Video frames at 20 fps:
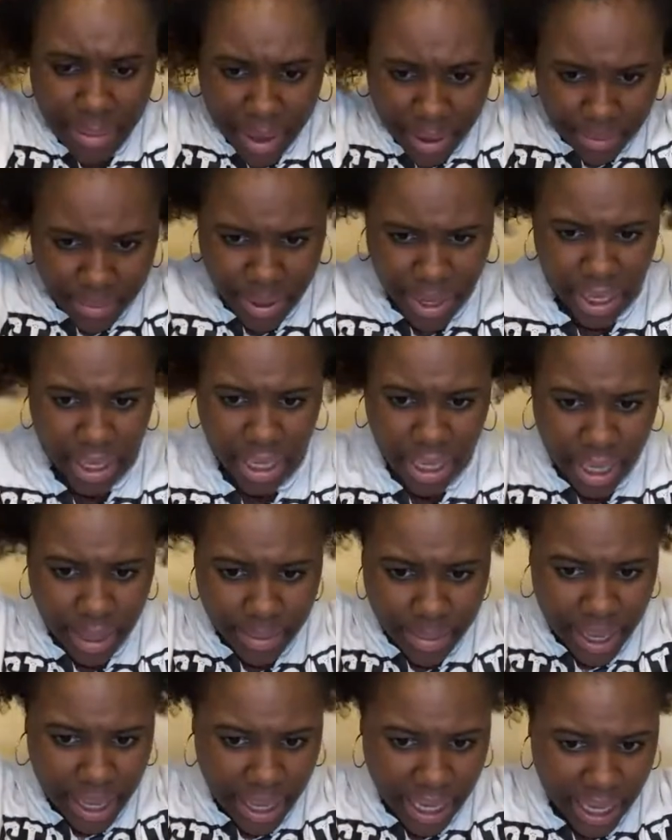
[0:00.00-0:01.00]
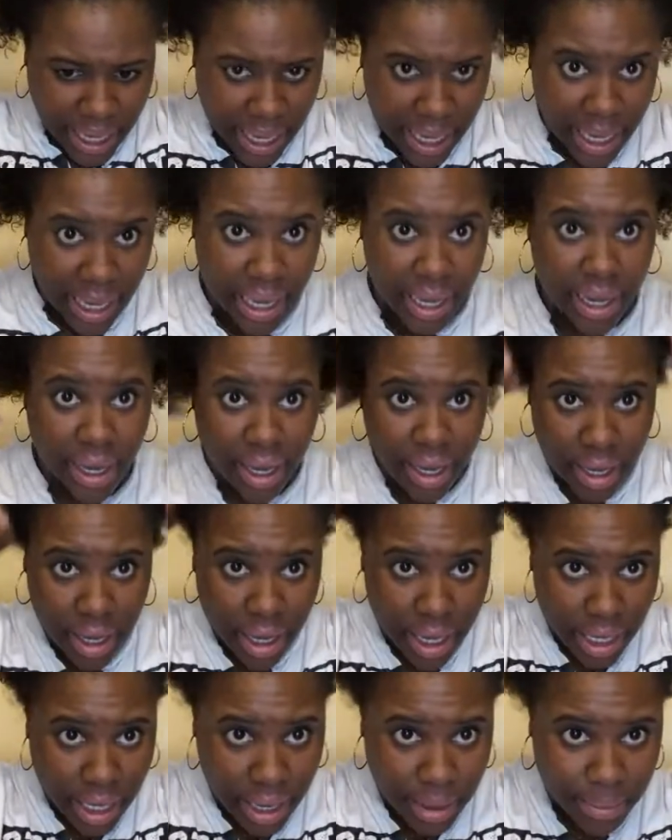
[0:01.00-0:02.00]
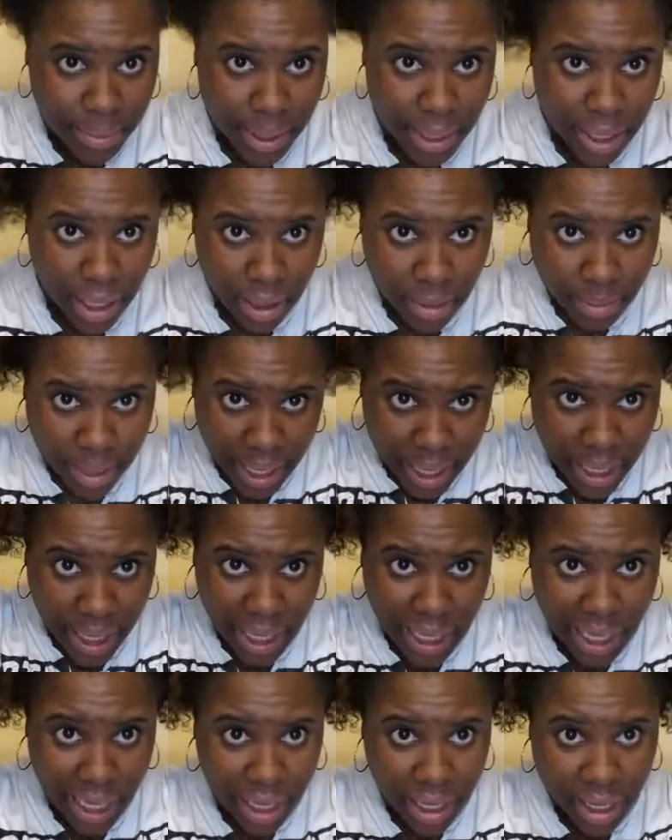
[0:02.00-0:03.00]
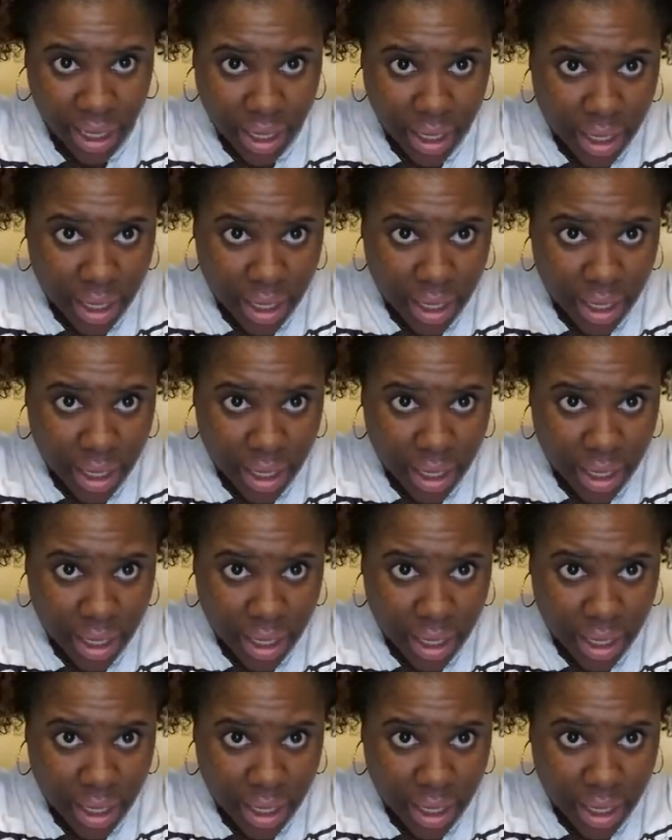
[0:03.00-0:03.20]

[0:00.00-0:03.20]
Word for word: been putting it in my hand and then putting it on my head.